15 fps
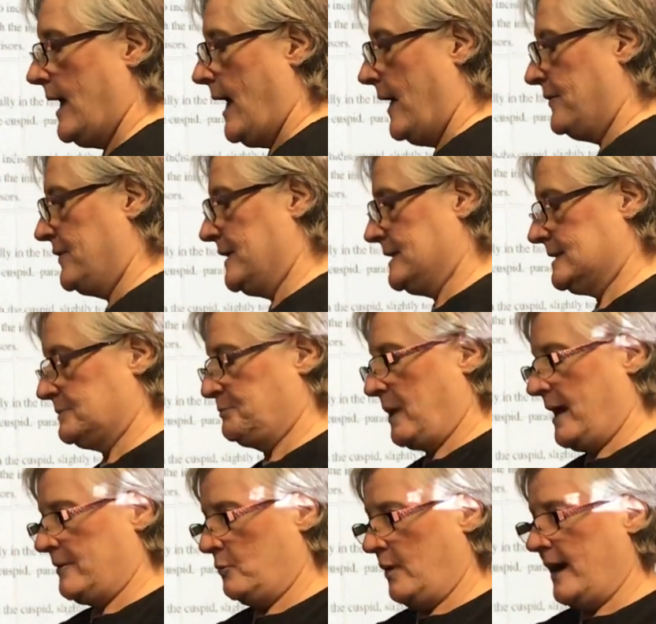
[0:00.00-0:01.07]
And this,
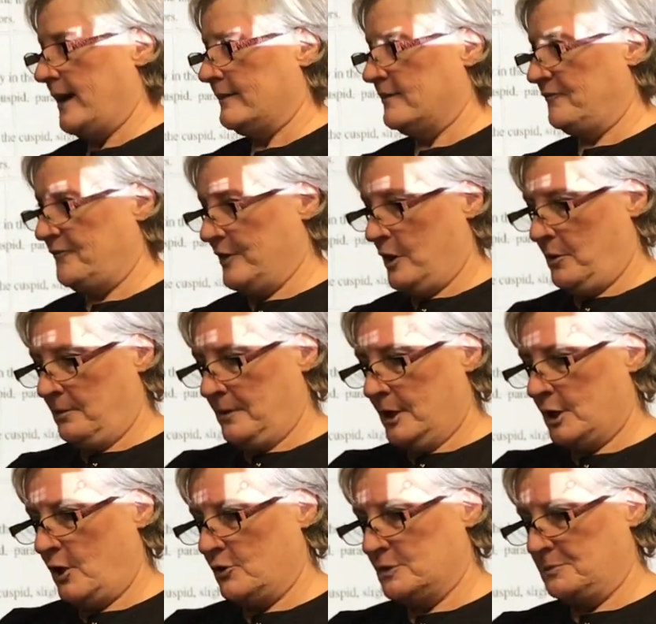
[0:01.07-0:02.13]
by the way, the film
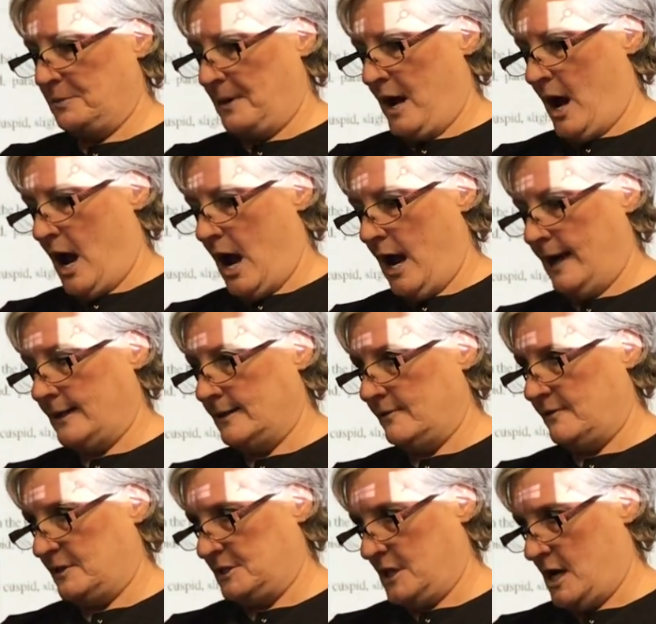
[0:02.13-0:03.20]
goes behind
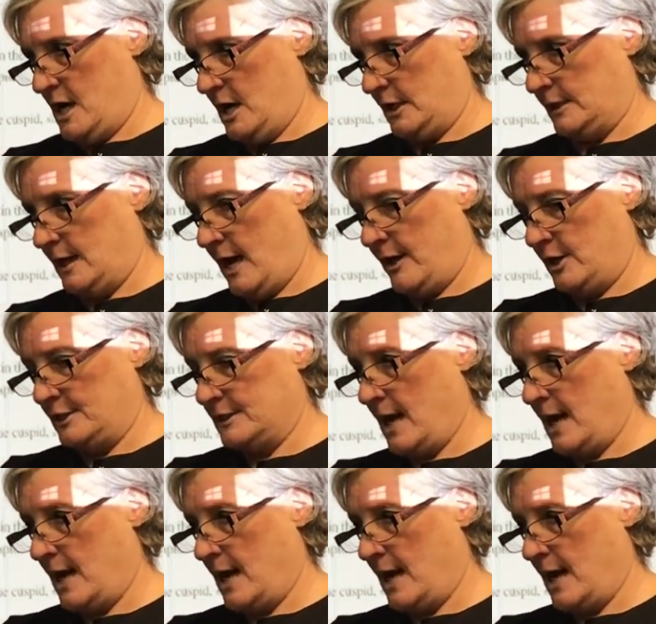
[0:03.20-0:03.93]
the tongue, not on